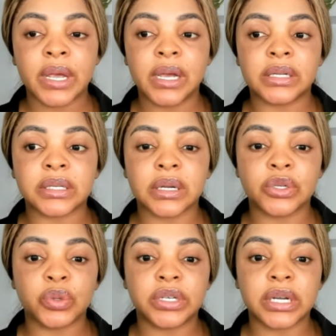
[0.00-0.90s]
It's
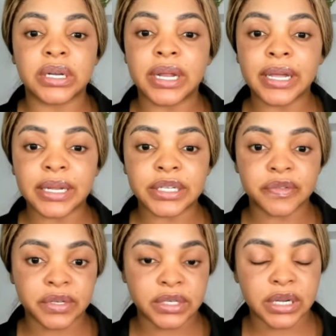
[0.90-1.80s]
not with a negative
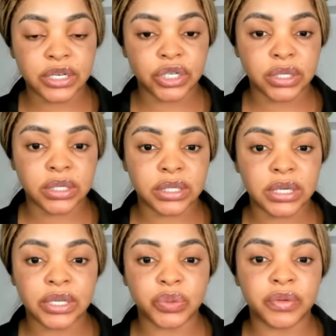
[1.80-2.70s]
intentions.
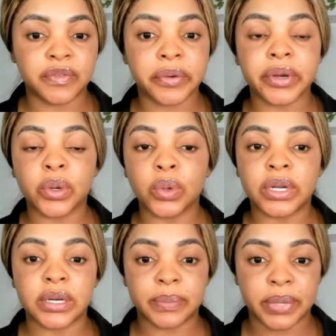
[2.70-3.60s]
It's with very good
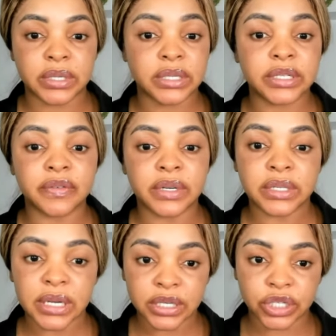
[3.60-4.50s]
and positive
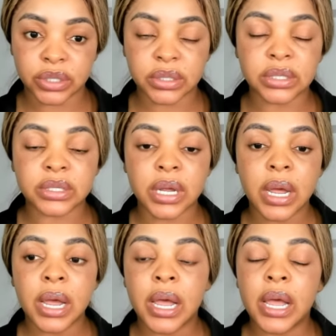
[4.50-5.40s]
intentions.
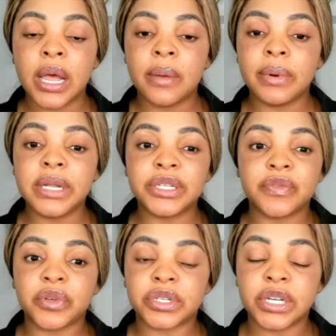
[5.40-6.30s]
Please,
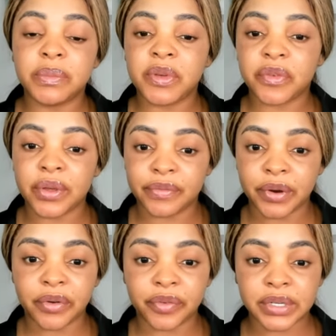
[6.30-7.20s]
if you're seeing me for your
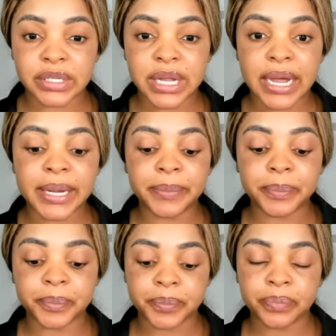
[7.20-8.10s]
very first
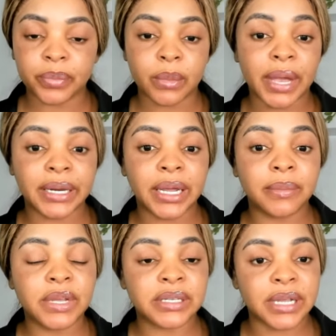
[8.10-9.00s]
time, my
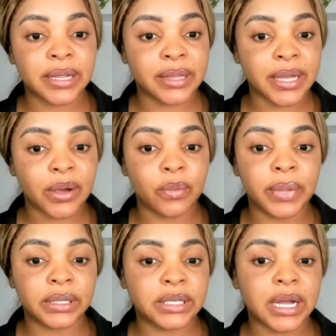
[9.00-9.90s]
name is Ethel
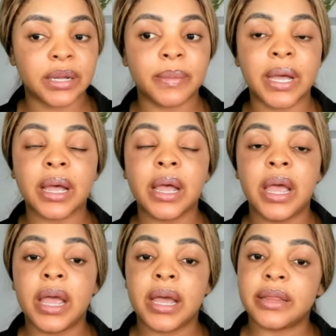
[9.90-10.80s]
Betangba,
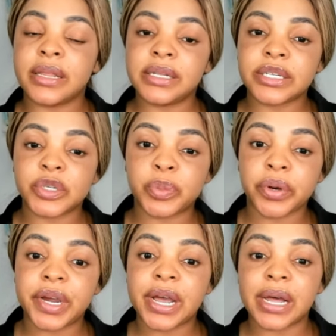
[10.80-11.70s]
and this is
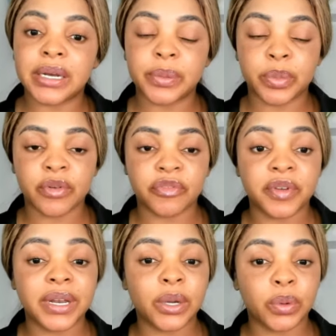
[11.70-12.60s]
Prayer and the
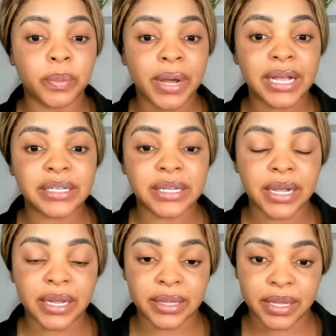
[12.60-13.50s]
Prophetic with Pastor
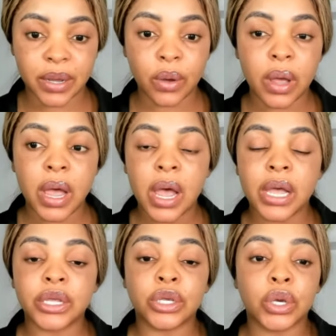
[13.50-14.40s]
Ethel.
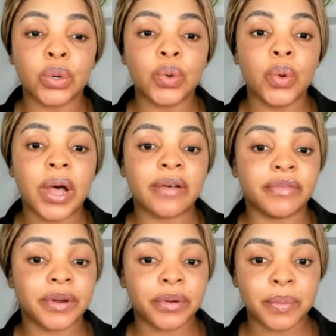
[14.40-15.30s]
You are
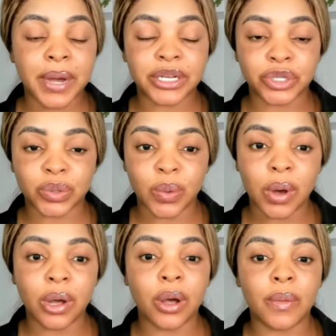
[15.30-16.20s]
very much
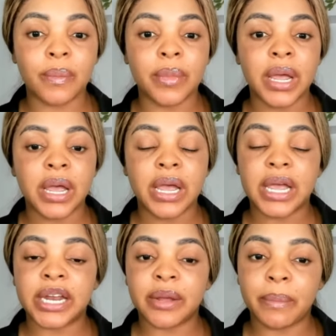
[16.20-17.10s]
welcome
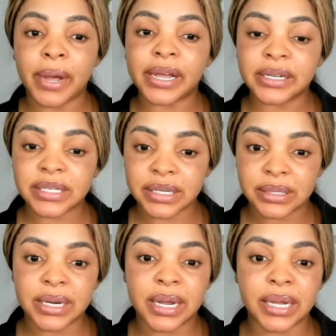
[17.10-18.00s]
in the mighty
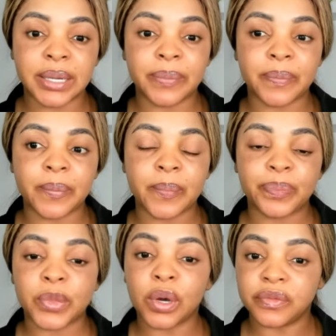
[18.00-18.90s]
name
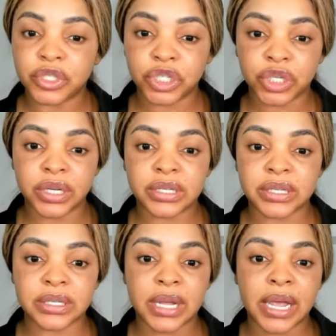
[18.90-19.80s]
of
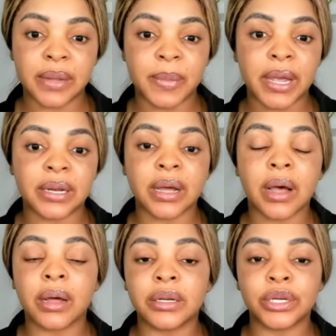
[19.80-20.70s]
Jesus. Amen.
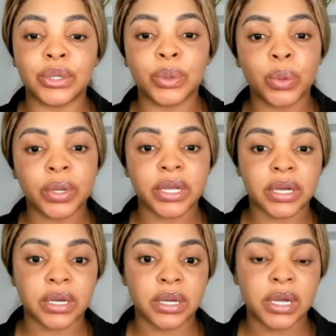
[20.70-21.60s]

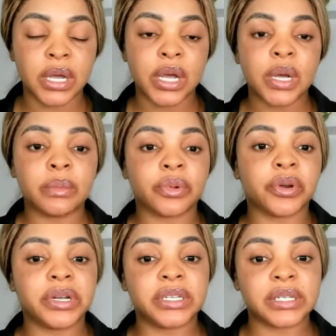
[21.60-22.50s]
Hallelujah.
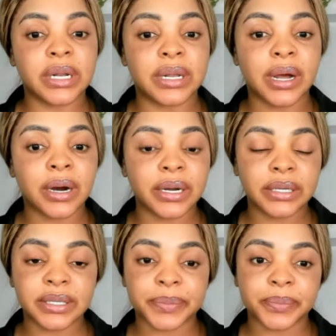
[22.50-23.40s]
Praise the Lord.